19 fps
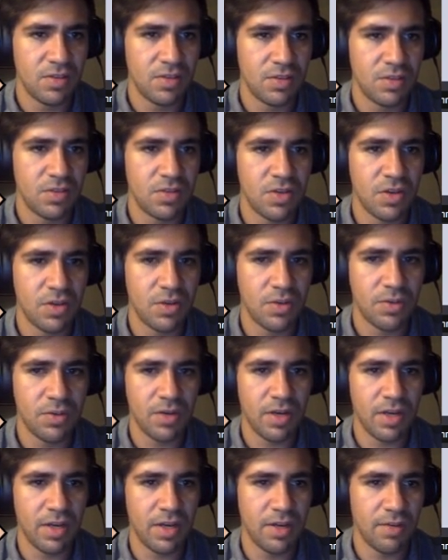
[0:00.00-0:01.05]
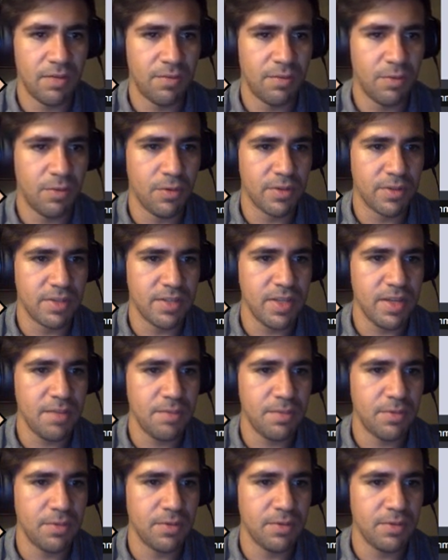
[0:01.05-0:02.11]
So for
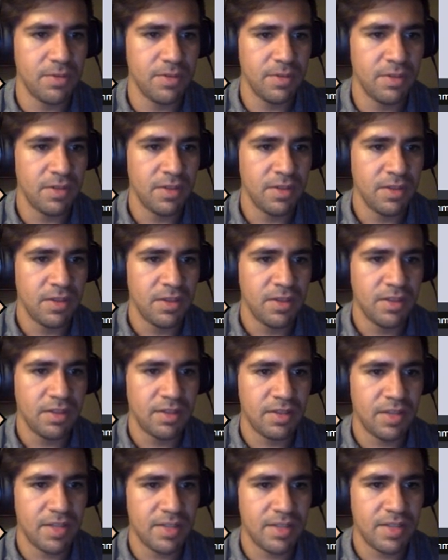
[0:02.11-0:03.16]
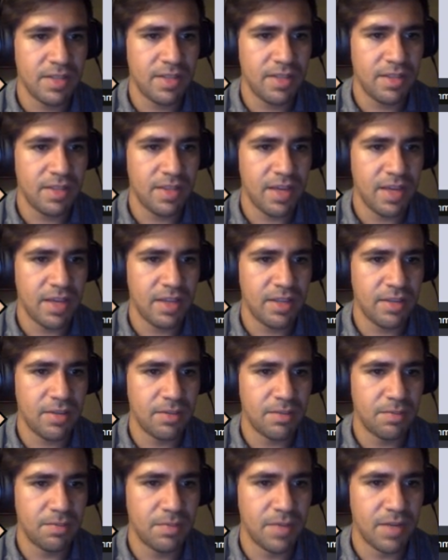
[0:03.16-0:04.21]
example, let's say that
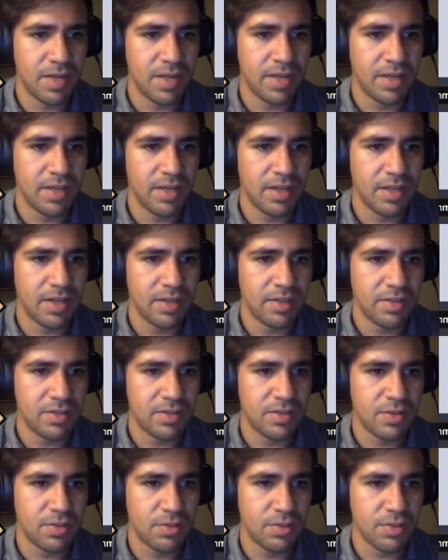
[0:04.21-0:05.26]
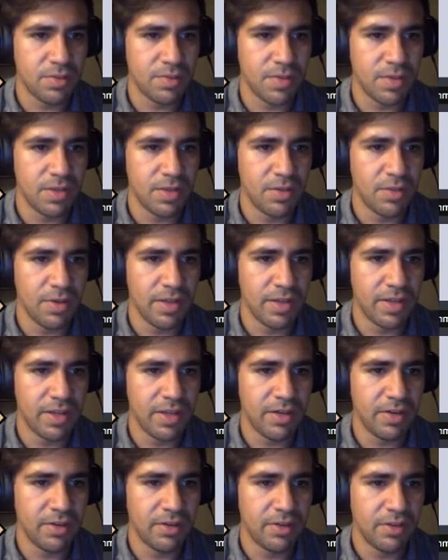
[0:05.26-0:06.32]
my so where's my UI
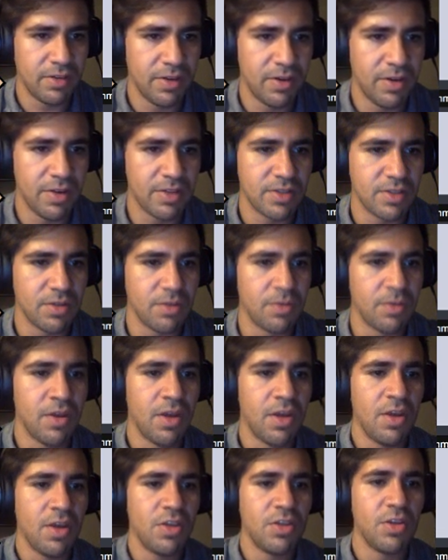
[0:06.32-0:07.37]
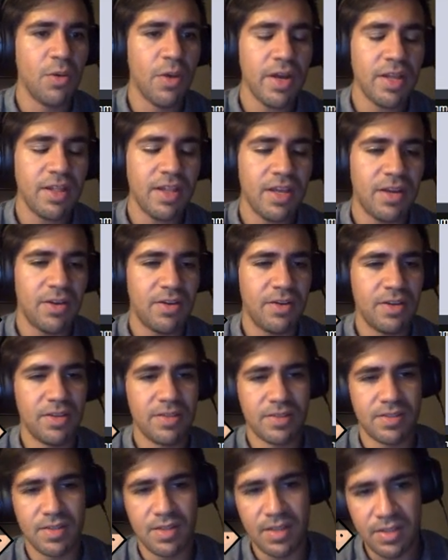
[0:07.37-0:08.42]
layer? All right, so UI layer
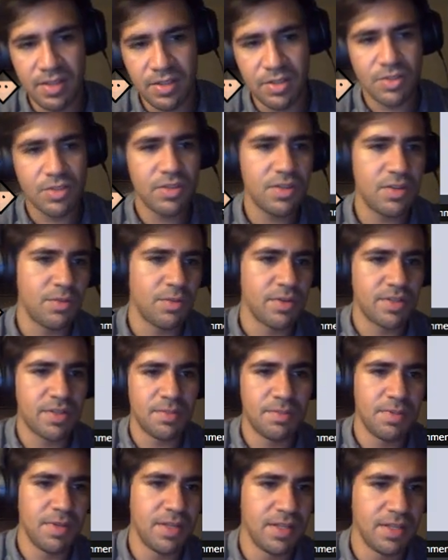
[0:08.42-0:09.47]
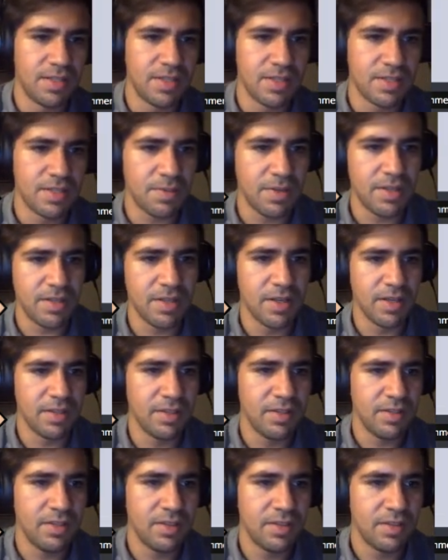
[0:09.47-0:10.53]
is initially going to be display
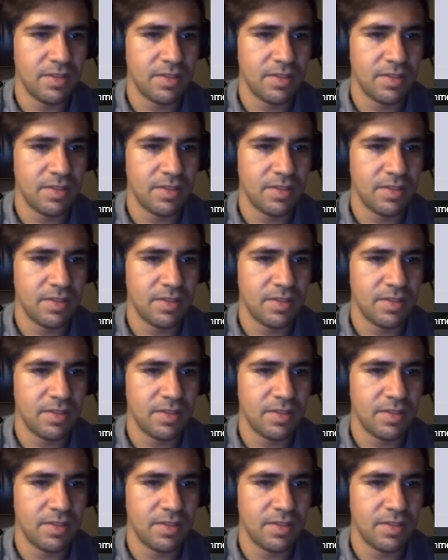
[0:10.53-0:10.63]
none.